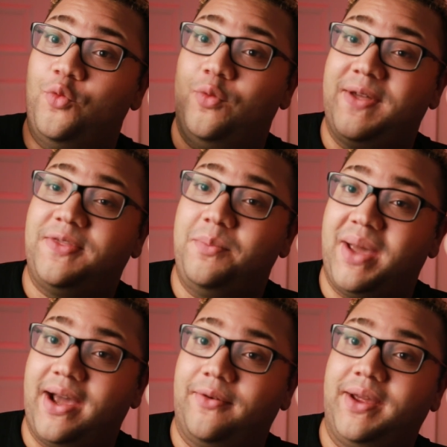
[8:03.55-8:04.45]
with the
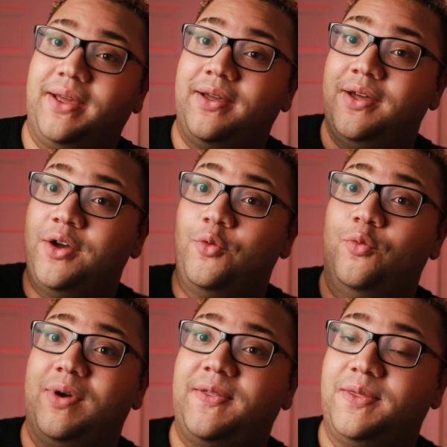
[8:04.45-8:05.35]
battery,
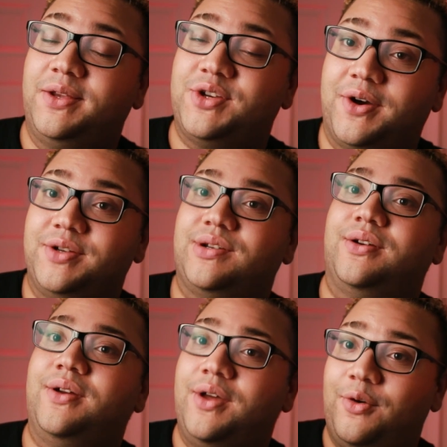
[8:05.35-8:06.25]
with the
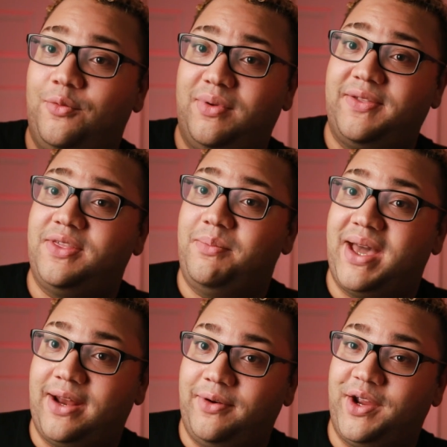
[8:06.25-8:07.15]
charger, with the
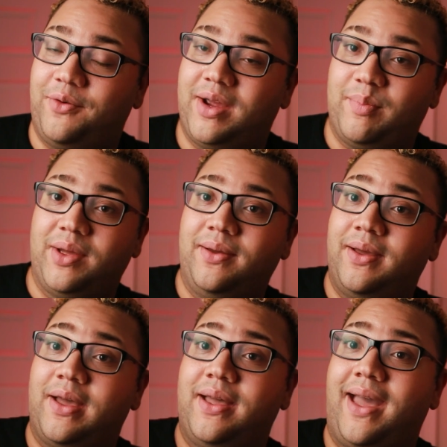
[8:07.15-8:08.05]
battery grip,
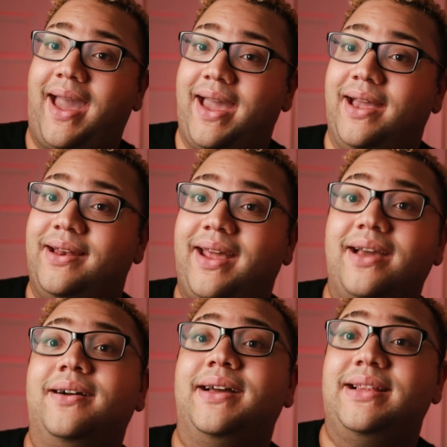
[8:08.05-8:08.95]
and
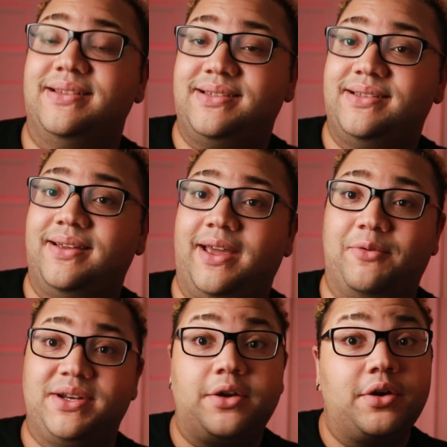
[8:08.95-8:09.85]
a lens. It
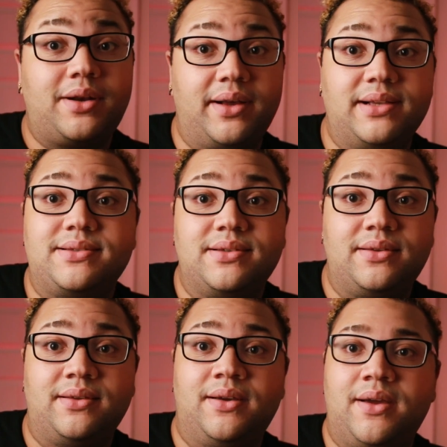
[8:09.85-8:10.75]
wasn't a good lens,
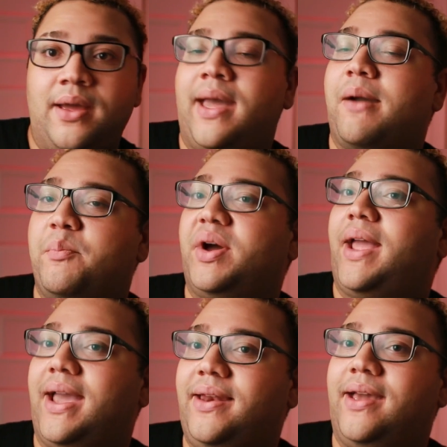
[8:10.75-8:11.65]

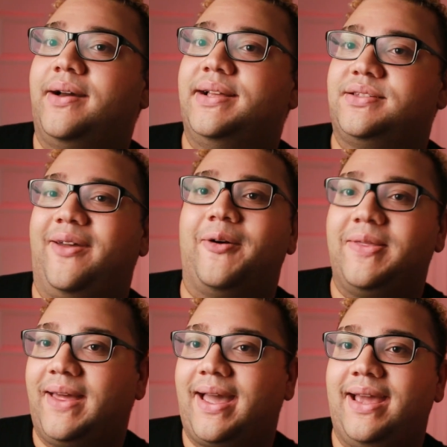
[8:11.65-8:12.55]
and a lens. The
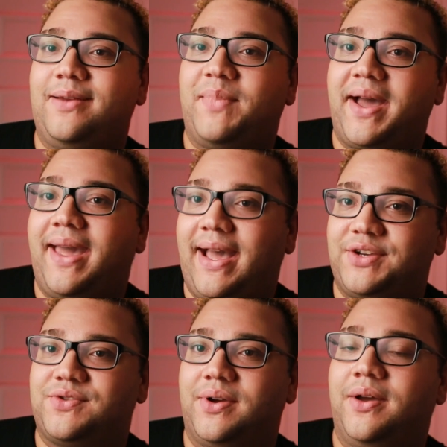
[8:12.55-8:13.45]
only thing I had to buy
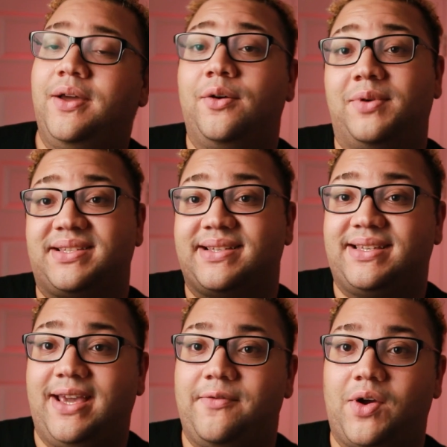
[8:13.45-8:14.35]
extra was a
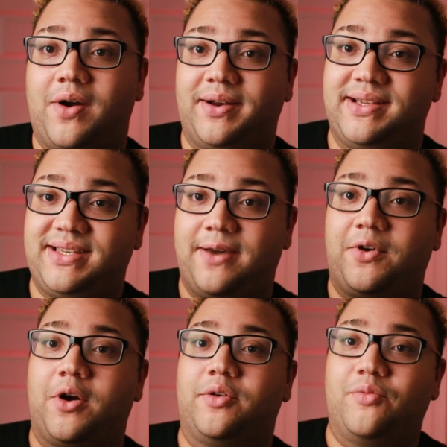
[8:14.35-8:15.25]
CF card and a CF
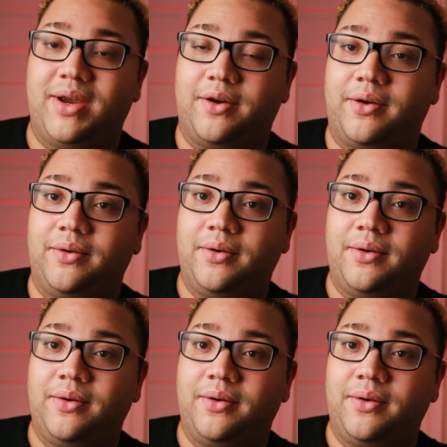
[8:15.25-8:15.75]
card reader.